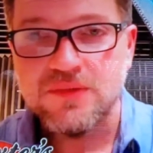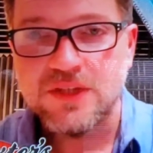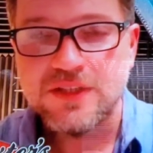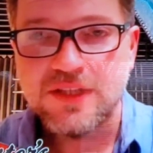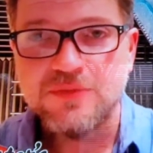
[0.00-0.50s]

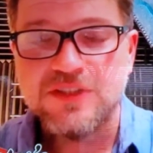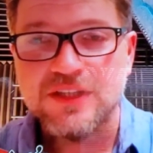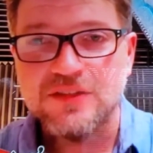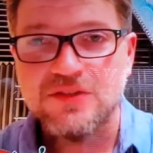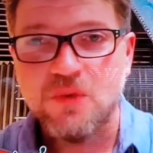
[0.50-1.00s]
Vented
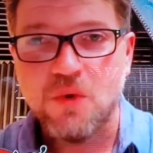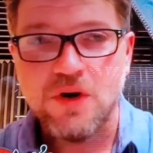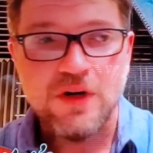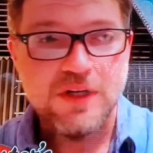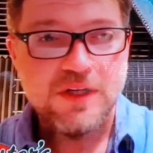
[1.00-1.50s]
dipsticks
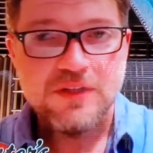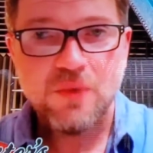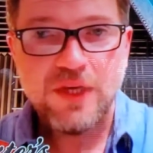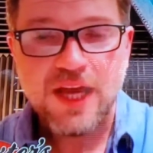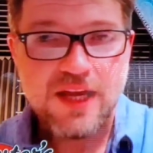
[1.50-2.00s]
for
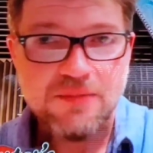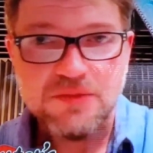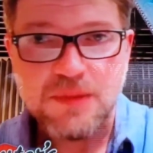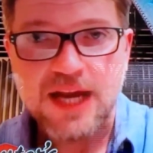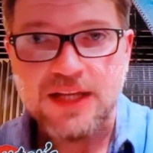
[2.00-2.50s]
twin cams
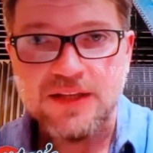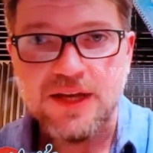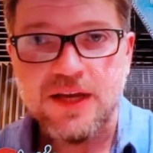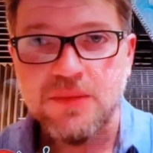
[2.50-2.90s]
back in the day